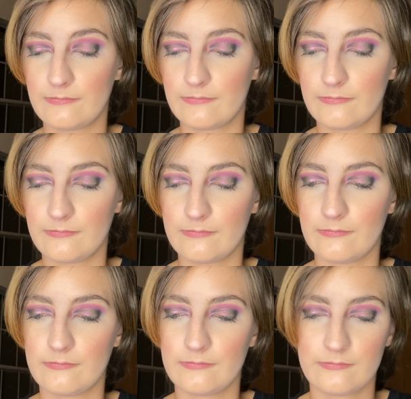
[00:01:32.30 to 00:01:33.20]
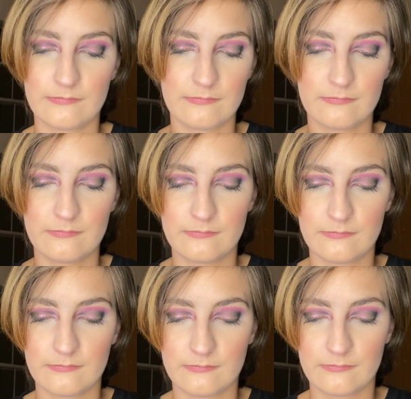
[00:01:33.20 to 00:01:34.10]

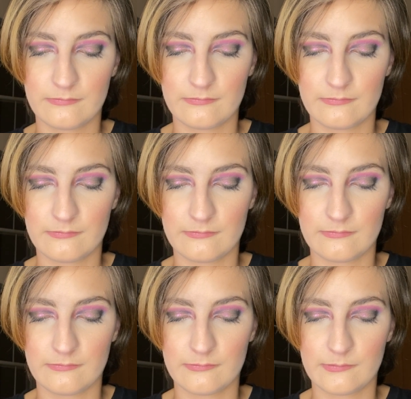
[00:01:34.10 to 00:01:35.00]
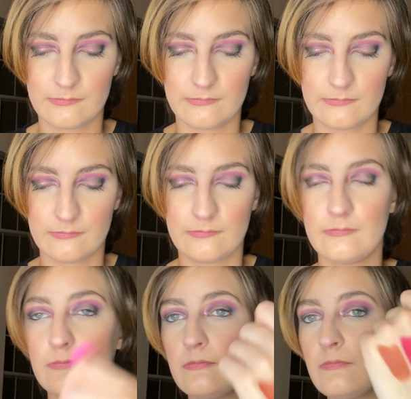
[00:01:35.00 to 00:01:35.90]

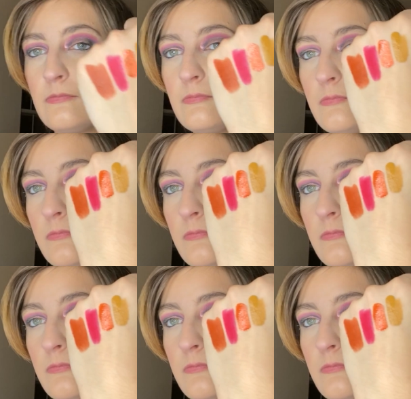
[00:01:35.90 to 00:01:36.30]
(no one is talking)